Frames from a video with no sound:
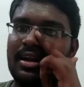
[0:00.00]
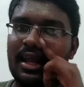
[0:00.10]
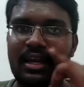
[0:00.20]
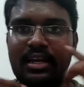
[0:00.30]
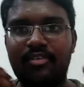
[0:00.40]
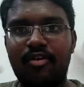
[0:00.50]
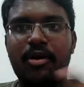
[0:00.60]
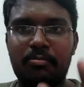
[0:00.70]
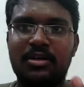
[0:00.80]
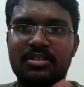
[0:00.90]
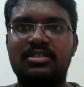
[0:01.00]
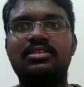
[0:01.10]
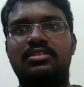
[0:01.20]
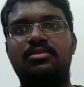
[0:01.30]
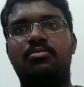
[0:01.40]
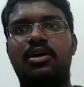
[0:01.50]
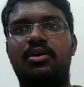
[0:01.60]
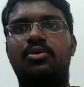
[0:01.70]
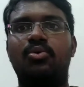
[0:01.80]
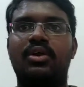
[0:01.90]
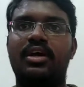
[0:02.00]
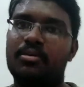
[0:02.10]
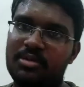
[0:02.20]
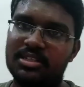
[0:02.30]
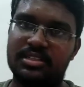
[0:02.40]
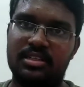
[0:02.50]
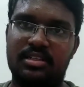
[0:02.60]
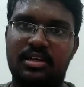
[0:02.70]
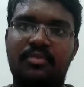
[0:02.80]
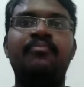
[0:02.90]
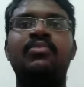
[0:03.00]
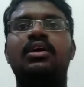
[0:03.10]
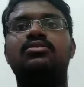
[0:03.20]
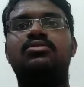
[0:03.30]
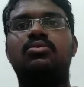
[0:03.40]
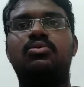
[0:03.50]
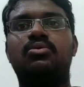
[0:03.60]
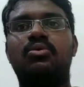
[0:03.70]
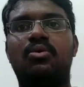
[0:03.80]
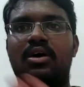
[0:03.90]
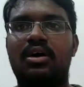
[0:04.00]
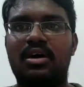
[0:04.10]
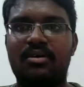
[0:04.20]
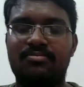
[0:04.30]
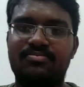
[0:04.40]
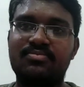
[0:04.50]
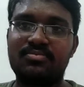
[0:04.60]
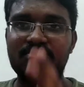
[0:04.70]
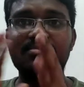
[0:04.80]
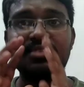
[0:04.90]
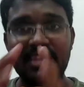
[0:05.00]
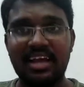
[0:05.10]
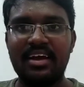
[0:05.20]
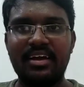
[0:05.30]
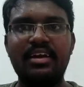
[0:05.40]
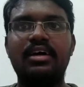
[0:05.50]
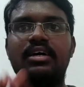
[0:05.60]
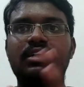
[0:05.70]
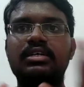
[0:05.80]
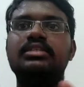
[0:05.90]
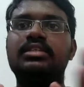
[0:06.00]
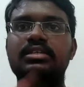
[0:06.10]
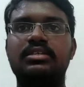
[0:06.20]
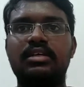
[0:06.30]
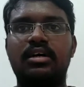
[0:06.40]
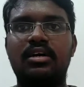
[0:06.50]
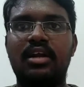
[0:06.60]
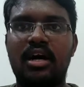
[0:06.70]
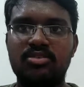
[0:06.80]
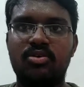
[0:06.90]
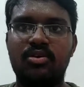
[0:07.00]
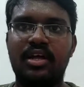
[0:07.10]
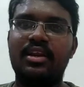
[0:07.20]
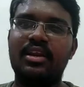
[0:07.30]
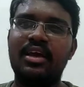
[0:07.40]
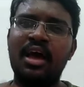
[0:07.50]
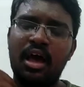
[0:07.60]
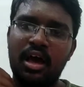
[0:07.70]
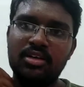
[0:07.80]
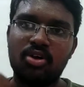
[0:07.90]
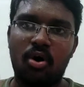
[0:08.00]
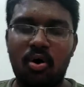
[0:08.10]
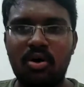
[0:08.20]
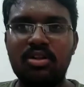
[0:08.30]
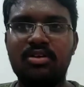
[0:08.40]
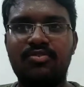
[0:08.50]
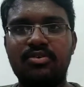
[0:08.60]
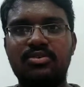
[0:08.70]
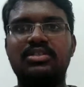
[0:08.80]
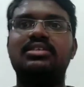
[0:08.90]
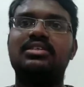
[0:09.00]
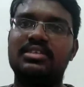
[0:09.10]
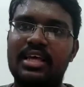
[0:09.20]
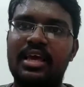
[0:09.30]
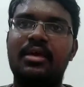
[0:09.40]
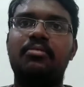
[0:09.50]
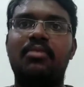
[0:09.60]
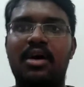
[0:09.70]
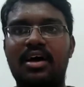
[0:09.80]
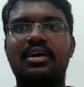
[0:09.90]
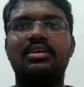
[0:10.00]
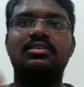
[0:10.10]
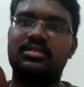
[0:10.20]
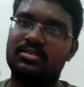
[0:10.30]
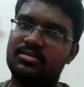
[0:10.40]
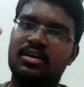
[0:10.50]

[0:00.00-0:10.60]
95% similar to Realme C3. So this Narzo 10A has all the features same as